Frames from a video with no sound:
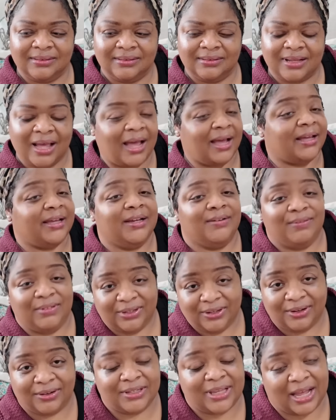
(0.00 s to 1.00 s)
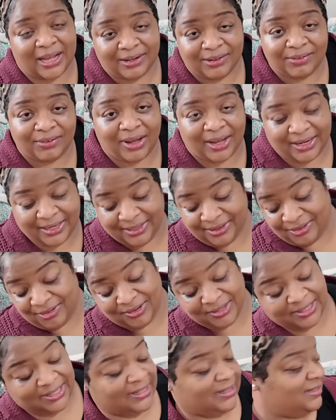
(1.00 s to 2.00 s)
However it go, y'all know how that R.
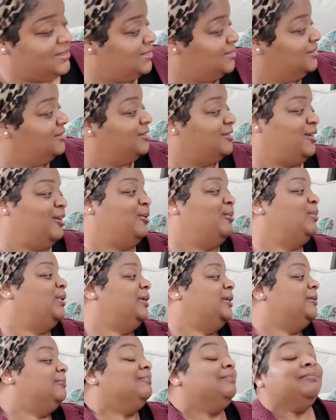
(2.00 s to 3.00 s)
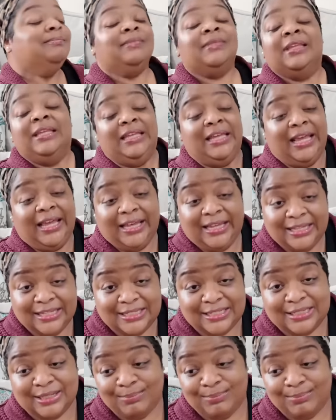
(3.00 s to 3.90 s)
Kelly song go, but yes,